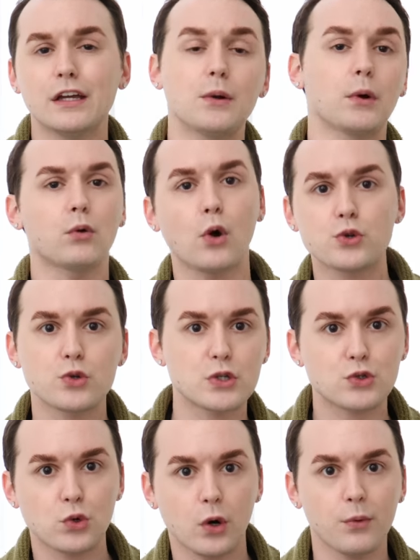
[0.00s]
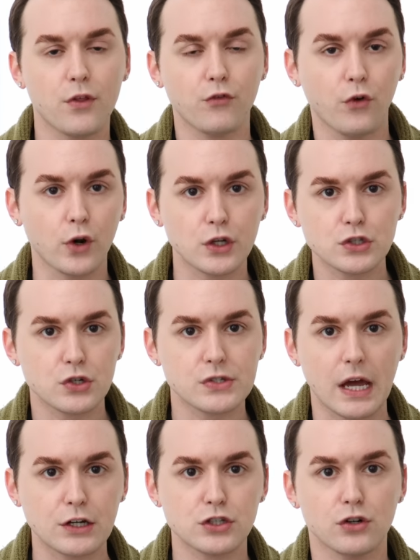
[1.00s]
you know, a grocery store with a furniture
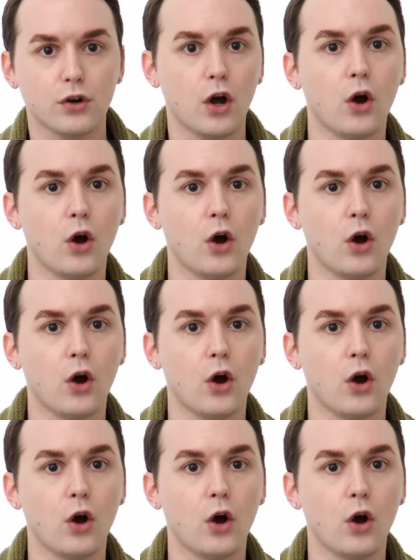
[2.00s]
section or a